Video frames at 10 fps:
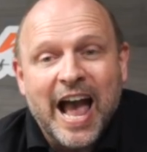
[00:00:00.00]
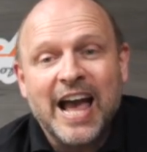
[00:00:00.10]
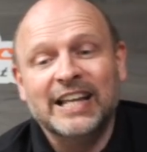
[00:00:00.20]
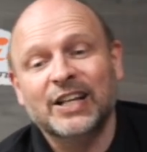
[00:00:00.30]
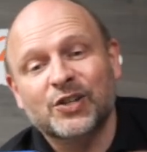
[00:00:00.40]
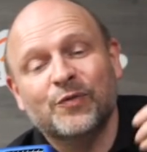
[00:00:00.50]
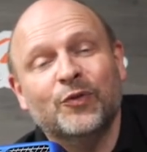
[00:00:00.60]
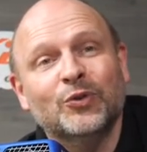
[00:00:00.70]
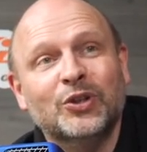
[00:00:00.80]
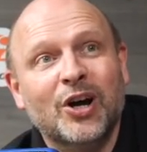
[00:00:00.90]
and it is
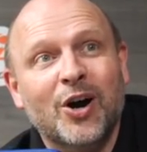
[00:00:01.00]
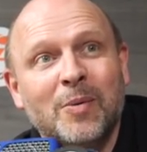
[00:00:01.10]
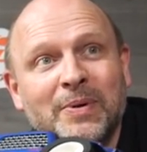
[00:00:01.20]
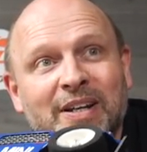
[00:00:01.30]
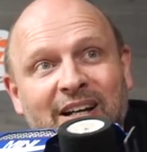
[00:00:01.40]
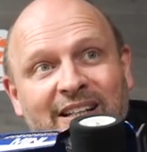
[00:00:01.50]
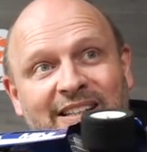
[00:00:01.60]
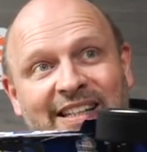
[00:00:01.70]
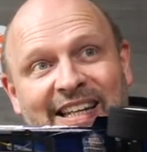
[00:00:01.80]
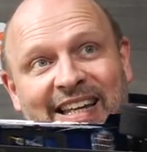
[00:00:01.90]
full carbon
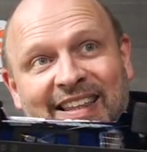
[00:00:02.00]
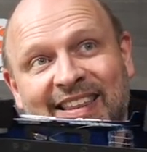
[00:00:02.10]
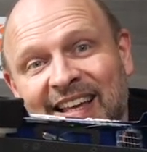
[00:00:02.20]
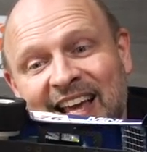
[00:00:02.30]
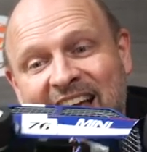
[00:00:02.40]
underneath.